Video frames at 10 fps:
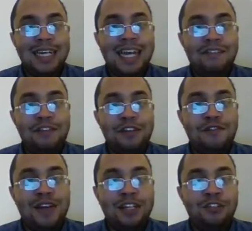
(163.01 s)
If you
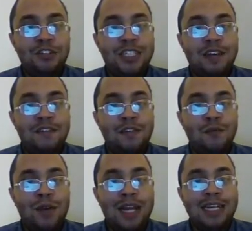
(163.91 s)
defend yourself, then
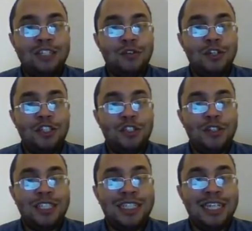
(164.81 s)
white is going to start
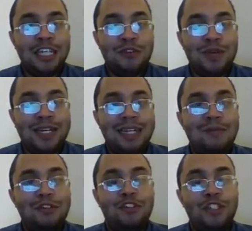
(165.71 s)
sealing you in.
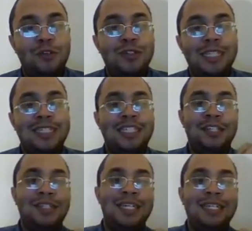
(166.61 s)
And when your stones get
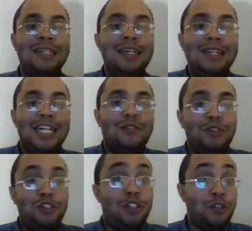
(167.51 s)
sealed in, that's
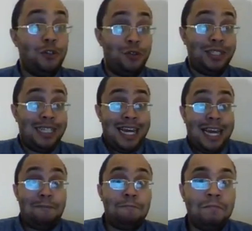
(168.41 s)
when you start losing the
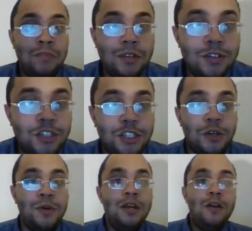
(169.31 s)
game.
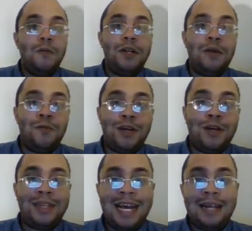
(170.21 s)
So we don't
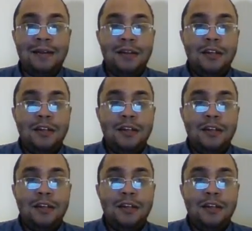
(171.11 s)
want that.